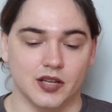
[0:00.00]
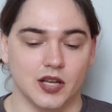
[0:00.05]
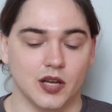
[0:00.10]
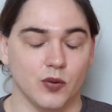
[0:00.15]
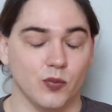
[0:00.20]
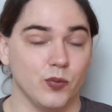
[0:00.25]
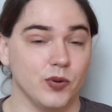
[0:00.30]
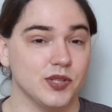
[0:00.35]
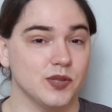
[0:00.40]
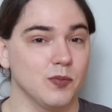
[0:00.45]

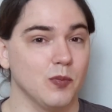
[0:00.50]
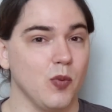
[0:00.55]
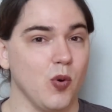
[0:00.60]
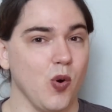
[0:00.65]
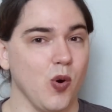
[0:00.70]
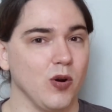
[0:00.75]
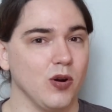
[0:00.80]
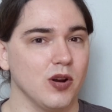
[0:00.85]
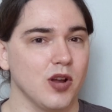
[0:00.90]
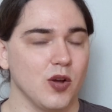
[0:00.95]
What's
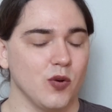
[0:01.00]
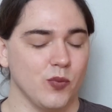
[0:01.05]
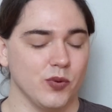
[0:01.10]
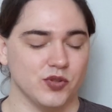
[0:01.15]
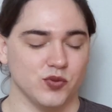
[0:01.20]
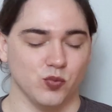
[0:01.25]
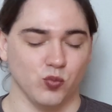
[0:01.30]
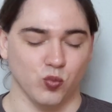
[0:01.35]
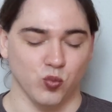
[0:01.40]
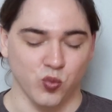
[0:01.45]

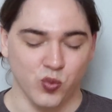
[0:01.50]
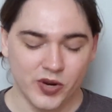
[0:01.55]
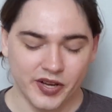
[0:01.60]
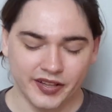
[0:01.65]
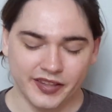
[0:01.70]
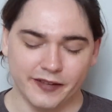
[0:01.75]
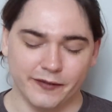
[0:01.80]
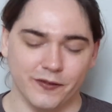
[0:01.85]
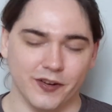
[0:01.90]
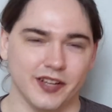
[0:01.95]

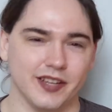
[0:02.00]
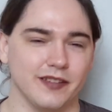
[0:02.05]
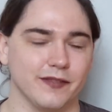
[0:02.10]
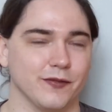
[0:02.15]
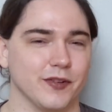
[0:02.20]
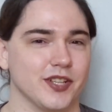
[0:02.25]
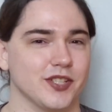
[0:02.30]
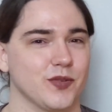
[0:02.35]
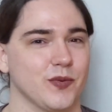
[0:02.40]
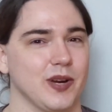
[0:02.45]
really fucking
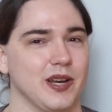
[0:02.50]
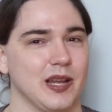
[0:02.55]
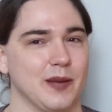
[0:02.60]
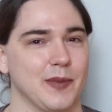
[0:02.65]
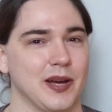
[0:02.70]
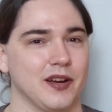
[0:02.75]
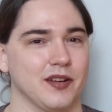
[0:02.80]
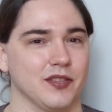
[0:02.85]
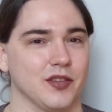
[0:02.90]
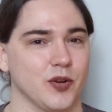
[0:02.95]
frustrating
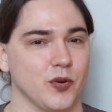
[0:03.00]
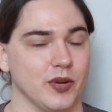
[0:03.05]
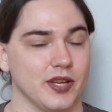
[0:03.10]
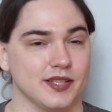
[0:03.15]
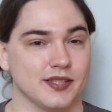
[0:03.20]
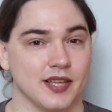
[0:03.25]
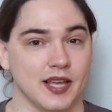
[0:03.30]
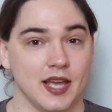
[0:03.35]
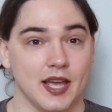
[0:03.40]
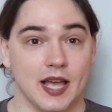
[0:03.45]
about it though
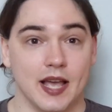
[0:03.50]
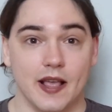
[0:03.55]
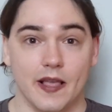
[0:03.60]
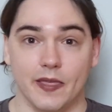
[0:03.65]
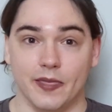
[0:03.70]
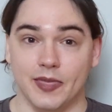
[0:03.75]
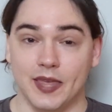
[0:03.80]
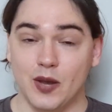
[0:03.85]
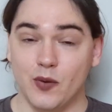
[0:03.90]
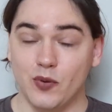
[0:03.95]
is
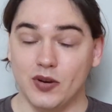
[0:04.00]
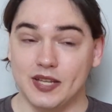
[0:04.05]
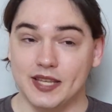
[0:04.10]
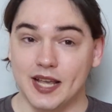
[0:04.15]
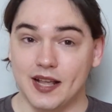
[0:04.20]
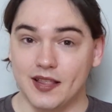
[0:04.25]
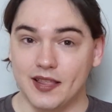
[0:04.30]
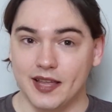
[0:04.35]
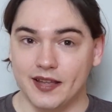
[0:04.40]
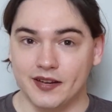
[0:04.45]
they would
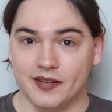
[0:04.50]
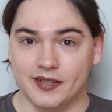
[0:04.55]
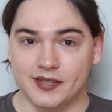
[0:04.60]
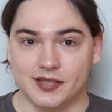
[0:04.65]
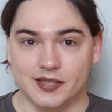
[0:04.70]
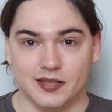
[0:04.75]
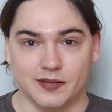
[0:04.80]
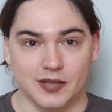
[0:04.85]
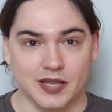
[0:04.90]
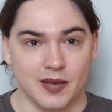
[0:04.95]
yell at us
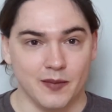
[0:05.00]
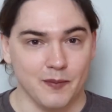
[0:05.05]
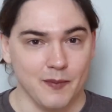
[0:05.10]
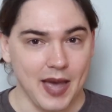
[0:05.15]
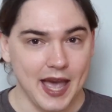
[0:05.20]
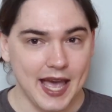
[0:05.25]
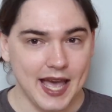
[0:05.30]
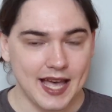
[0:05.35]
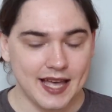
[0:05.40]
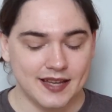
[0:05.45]
and get
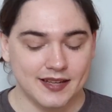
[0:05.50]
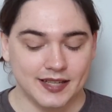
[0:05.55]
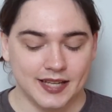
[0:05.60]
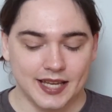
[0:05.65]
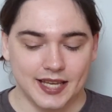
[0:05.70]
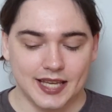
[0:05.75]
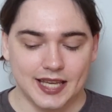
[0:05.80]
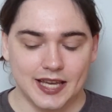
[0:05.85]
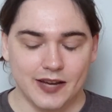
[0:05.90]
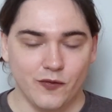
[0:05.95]
mad
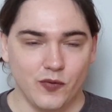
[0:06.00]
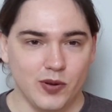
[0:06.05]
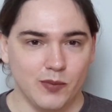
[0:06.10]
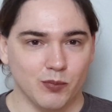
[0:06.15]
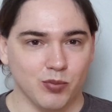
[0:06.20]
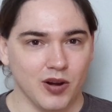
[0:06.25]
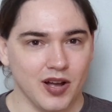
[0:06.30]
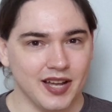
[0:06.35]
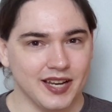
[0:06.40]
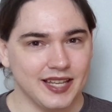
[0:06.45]
if we
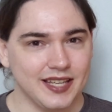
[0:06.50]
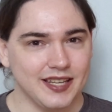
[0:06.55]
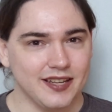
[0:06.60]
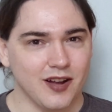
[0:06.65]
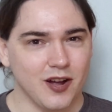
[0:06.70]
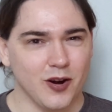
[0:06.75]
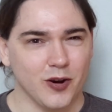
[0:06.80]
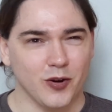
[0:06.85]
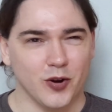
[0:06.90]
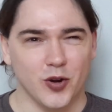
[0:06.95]
brought in
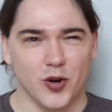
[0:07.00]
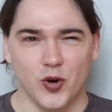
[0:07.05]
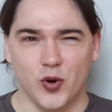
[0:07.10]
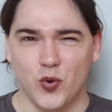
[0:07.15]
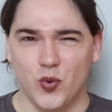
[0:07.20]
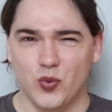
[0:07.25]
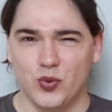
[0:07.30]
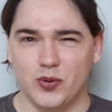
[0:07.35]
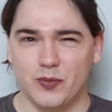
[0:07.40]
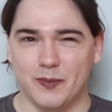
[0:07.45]
our
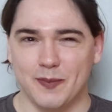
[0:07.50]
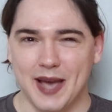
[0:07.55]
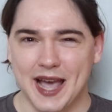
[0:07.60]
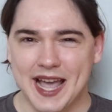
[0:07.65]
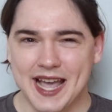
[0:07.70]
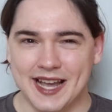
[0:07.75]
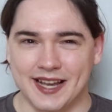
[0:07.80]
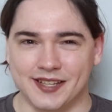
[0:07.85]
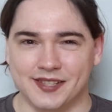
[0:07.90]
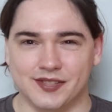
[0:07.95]
own
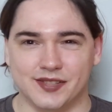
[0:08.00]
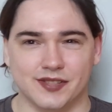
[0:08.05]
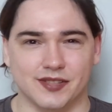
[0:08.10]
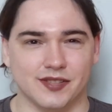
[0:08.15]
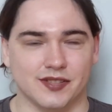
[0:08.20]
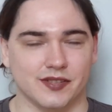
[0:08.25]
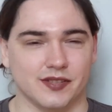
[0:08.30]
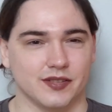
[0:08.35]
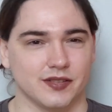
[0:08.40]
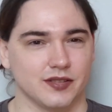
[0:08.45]

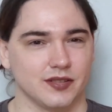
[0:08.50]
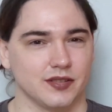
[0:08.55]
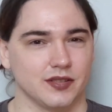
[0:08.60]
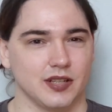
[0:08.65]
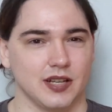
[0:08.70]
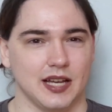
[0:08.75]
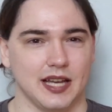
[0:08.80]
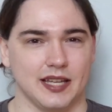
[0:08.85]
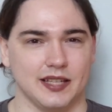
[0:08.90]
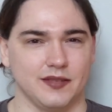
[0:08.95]
masks.
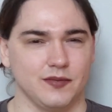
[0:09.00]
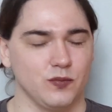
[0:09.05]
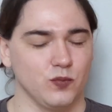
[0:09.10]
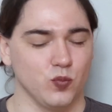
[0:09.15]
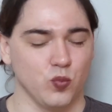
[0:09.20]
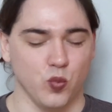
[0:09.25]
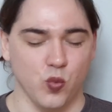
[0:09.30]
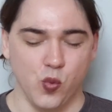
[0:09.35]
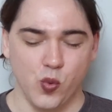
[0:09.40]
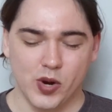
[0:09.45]
I
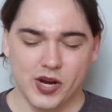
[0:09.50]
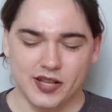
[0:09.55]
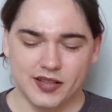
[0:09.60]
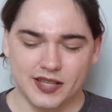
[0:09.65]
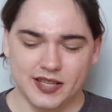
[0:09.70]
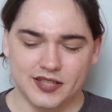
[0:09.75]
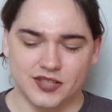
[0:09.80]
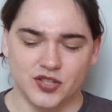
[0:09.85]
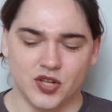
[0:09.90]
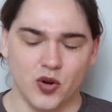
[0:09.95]

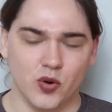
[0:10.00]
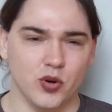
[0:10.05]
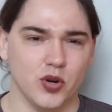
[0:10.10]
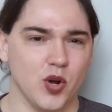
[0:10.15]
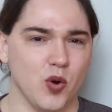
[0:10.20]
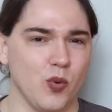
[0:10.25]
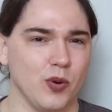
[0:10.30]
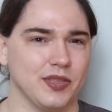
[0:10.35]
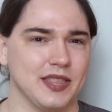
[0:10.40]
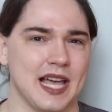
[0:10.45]
really don't know
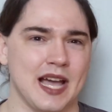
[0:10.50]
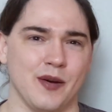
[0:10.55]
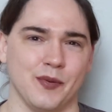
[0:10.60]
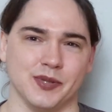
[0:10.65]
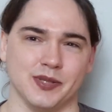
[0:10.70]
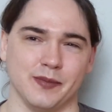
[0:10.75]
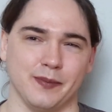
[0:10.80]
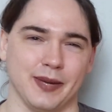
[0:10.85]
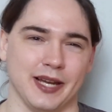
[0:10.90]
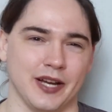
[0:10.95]
what that
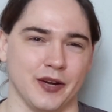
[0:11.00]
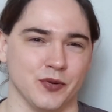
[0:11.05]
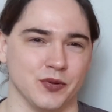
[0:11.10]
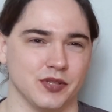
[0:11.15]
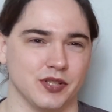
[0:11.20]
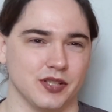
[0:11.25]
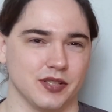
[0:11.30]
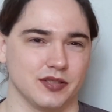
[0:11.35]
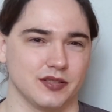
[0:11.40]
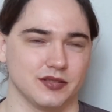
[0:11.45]
was about.
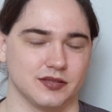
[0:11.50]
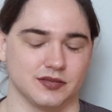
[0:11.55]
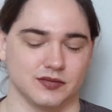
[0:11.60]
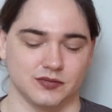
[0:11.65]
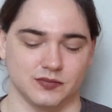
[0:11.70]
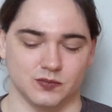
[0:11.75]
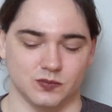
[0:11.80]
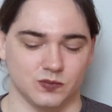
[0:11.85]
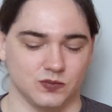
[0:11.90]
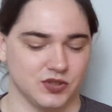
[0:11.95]

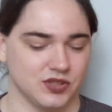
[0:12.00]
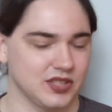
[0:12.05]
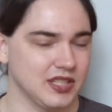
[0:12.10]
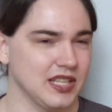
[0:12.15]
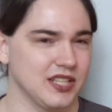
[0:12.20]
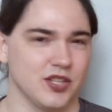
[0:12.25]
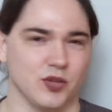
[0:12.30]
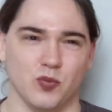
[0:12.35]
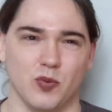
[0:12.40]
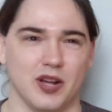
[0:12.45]
They
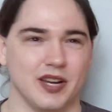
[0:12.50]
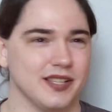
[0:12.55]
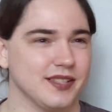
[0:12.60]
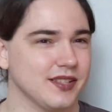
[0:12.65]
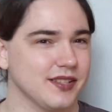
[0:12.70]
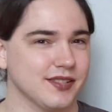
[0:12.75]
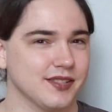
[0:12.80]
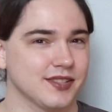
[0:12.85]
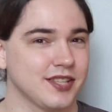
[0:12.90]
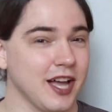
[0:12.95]
just want us to
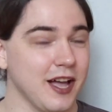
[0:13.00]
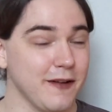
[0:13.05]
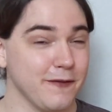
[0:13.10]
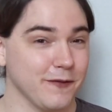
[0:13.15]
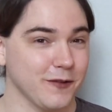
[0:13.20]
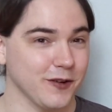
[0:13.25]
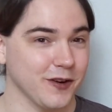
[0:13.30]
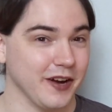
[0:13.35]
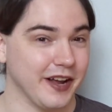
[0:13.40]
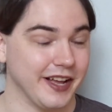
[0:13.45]

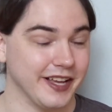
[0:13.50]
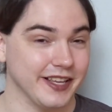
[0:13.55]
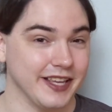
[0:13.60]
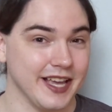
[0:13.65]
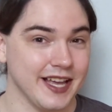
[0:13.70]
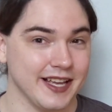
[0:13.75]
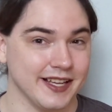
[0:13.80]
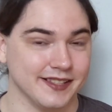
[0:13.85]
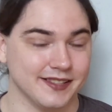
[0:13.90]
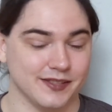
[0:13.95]
suffer, I
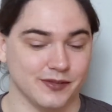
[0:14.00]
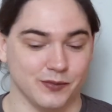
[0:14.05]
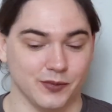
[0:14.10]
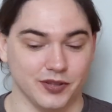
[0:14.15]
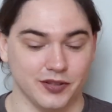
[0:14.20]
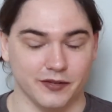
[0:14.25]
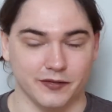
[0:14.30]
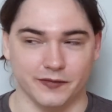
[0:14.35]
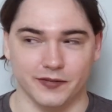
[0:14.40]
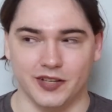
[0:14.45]
guess. What
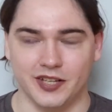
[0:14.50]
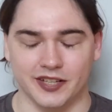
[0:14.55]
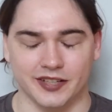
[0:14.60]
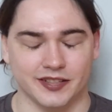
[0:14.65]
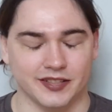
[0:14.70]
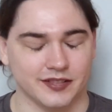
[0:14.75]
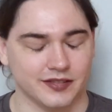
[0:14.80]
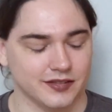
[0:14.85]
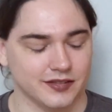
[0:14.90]
the fuck?